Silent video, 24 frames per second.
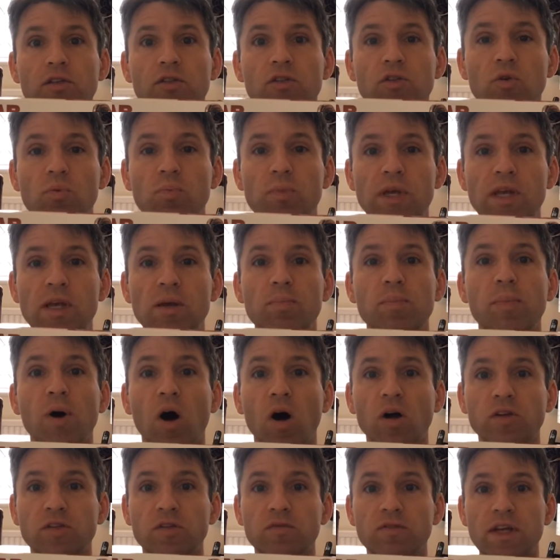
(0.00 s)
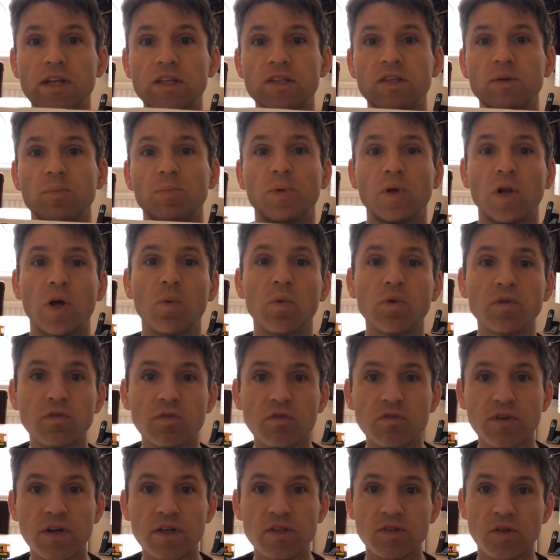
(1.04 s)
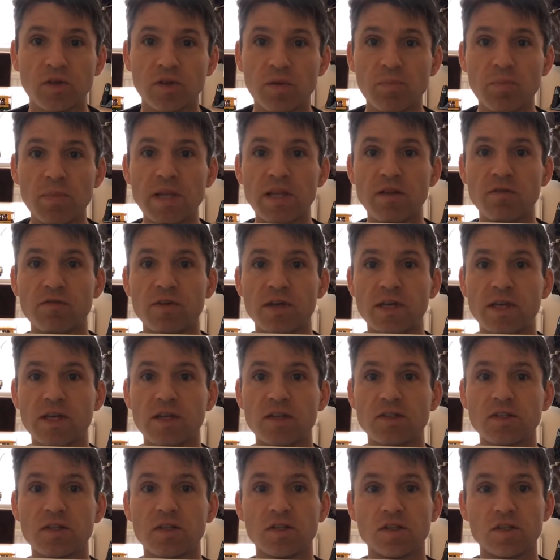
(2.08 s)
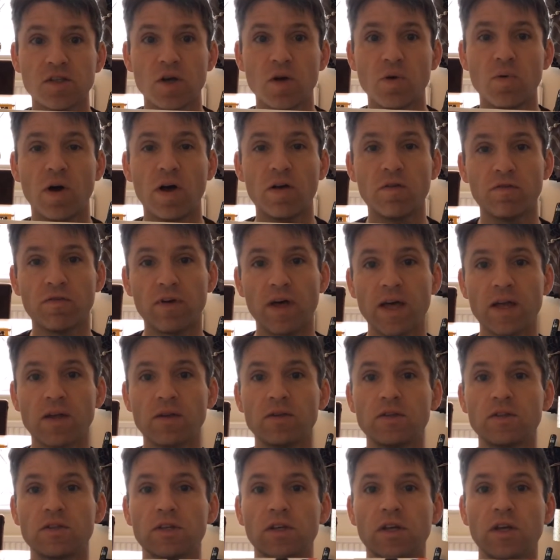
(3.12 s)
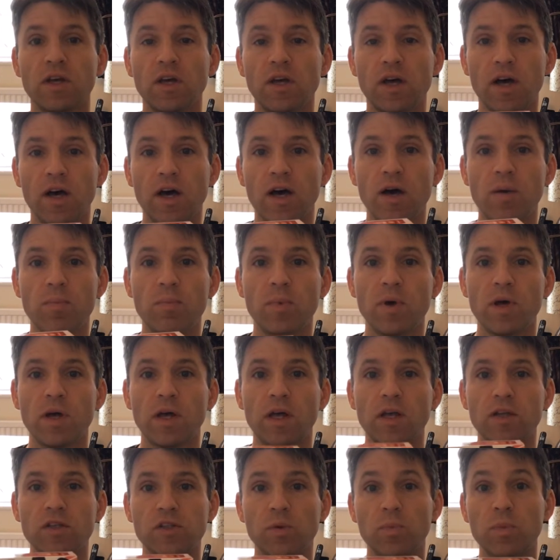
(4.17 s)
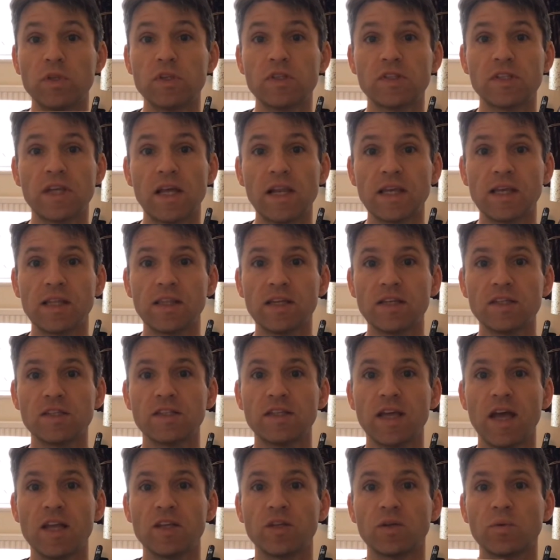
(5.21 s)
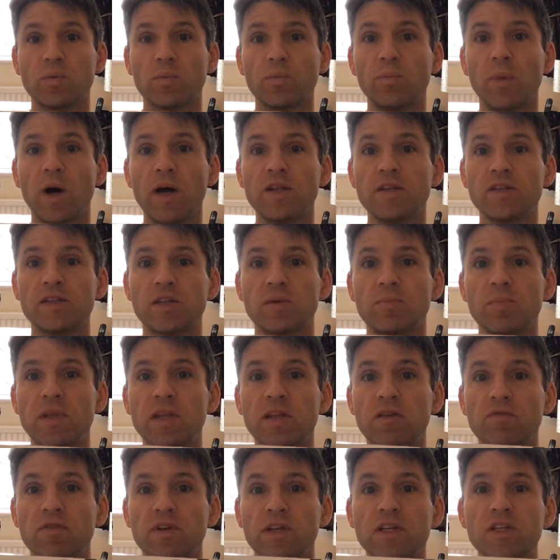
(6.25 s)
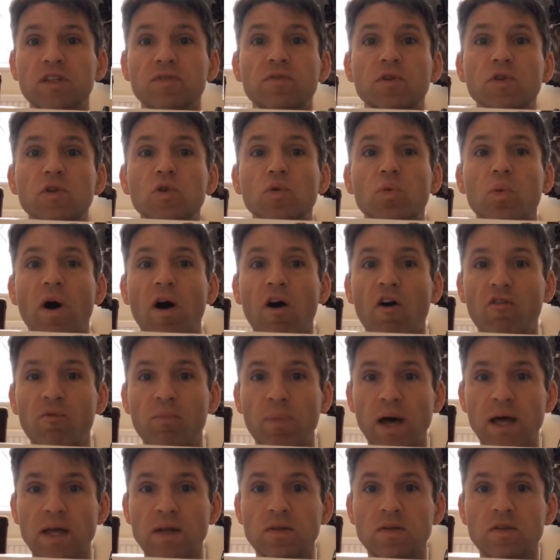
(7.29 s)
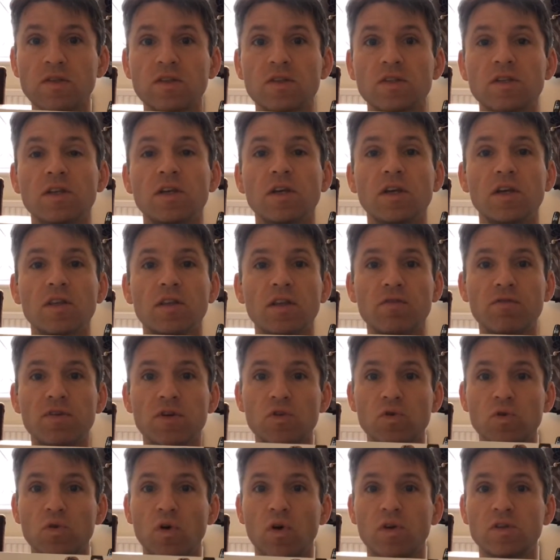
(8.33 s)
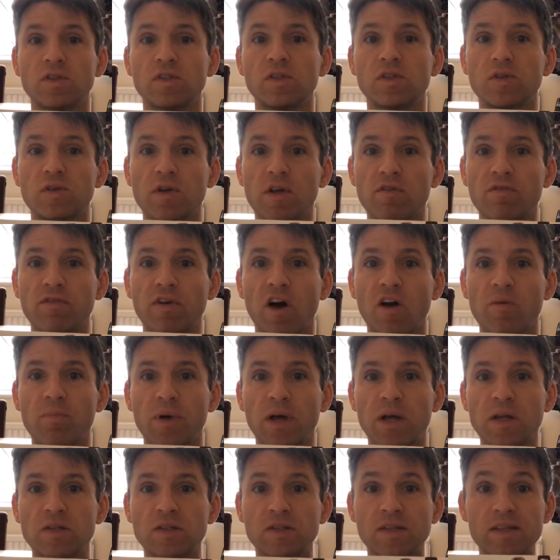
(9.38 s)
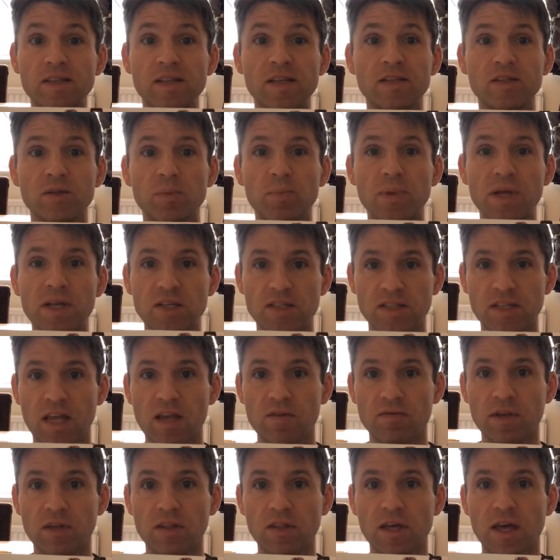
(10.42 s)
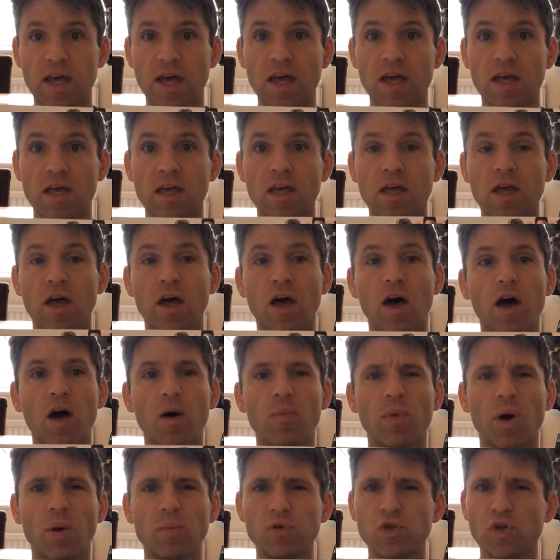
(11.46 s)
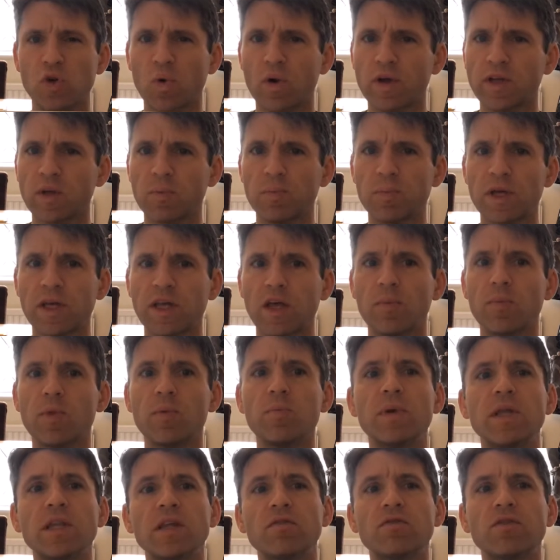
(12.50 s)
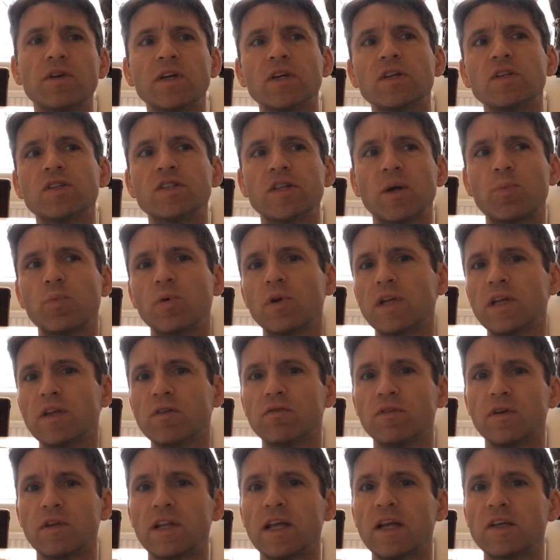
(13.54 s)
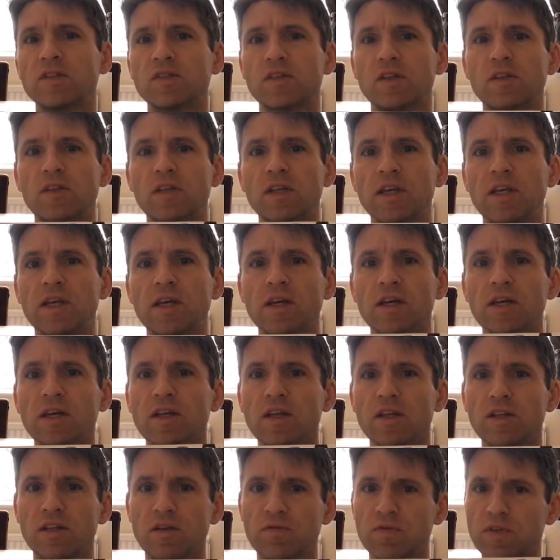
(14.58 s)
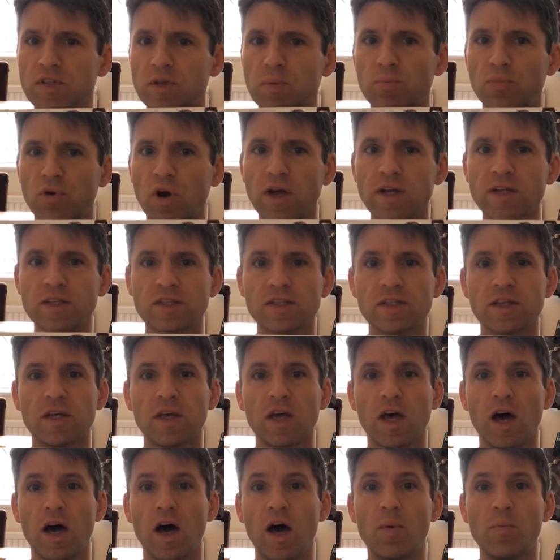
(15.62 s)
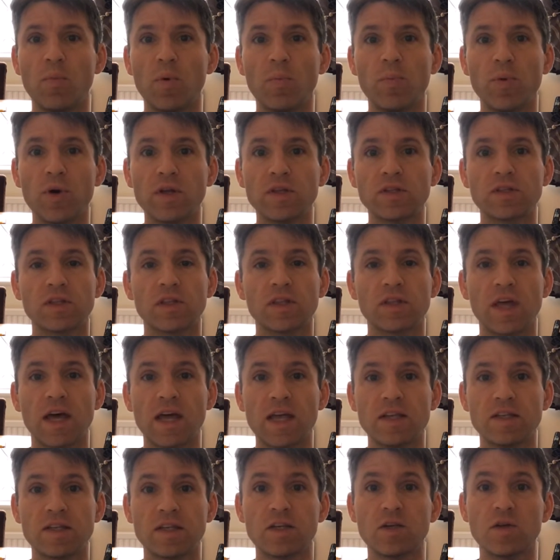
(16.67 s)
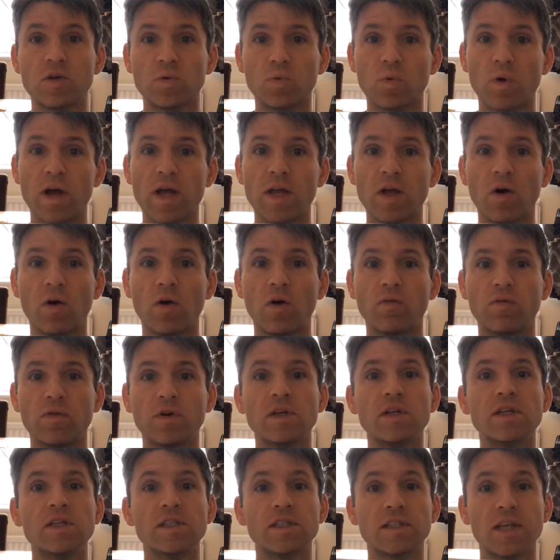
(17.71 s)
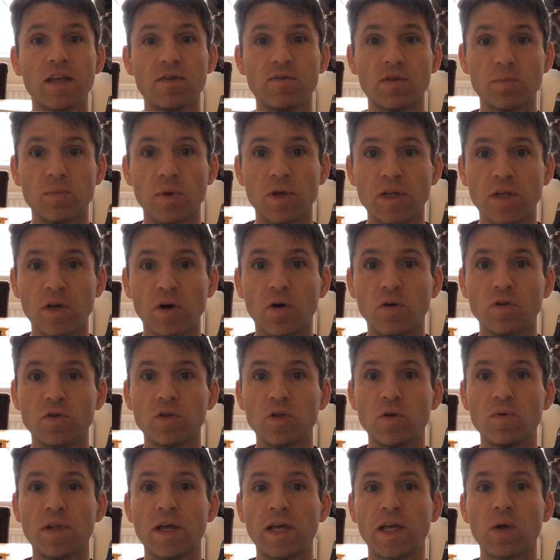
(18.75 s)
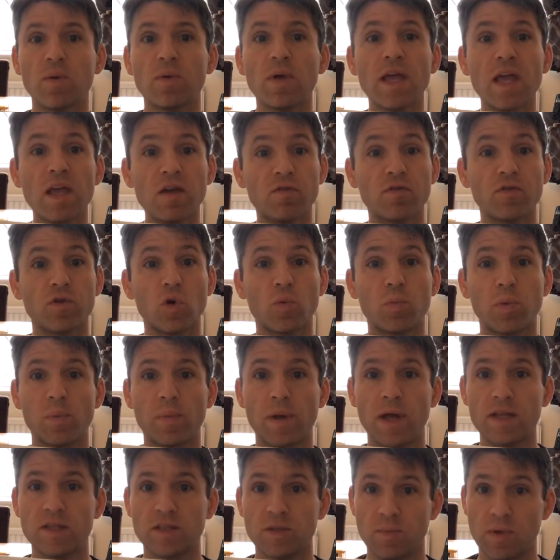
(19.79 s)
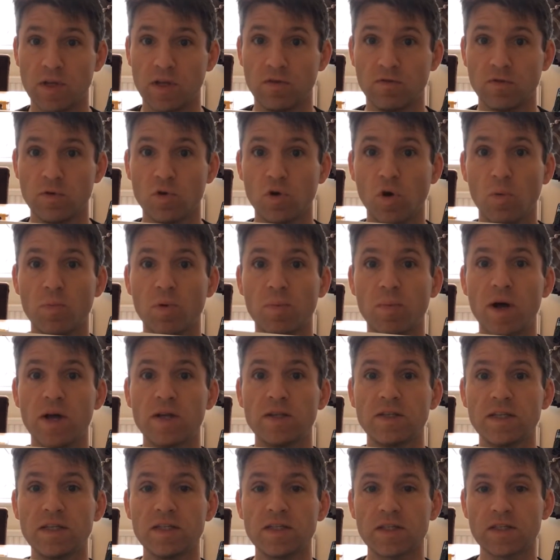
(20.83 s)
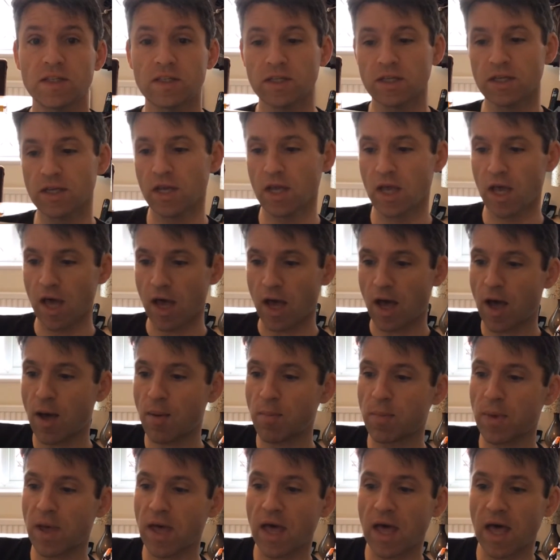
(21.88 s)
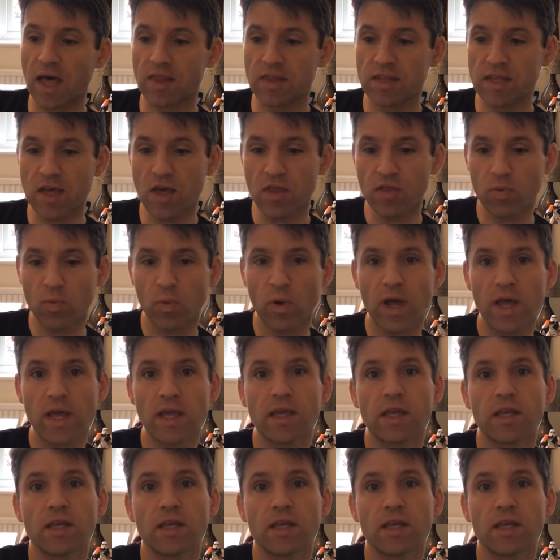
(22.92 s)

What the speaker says: to be part of it, but I wasn't fussed on the minifigures, so I found someone selling this set minus some minifigures for £12. The official cost is £35, so there's a big saving there. I'm sure I could pick up the minifigures separately for less than the difference in price, but that is a good way of saving money on new Lego if you're prepared to make a few compromises. And the other way